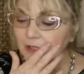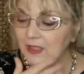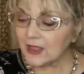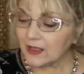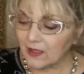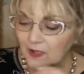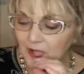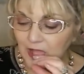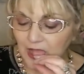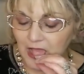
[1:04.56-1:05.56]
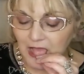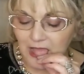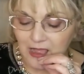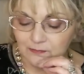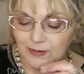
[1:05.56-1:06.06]
now I got
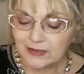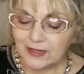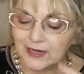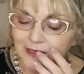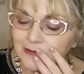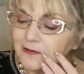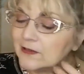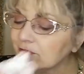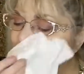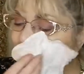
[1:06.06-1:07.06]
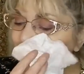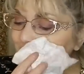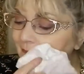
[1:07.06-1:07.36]
Bella hair all over me